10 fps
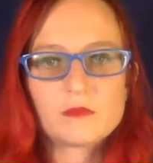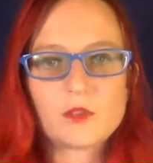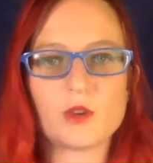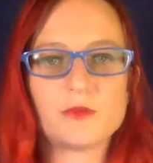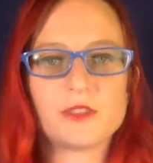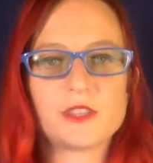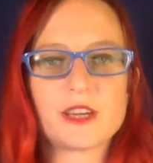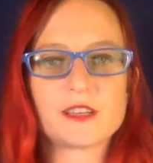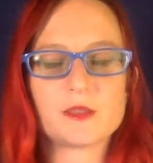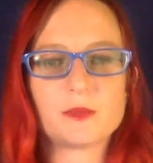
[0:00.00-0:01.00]
Hopefully you
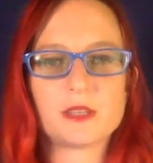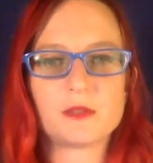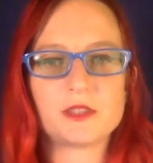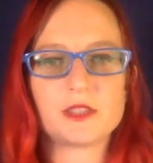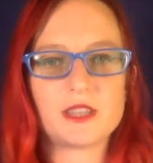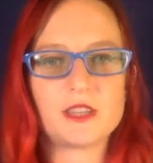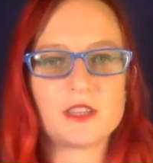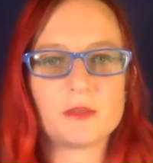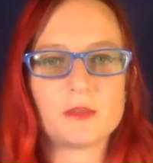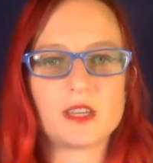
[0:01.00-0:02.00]
guys will be able to hear
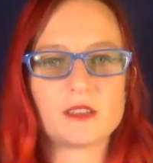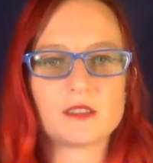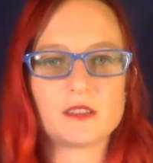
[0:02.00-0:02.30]
me a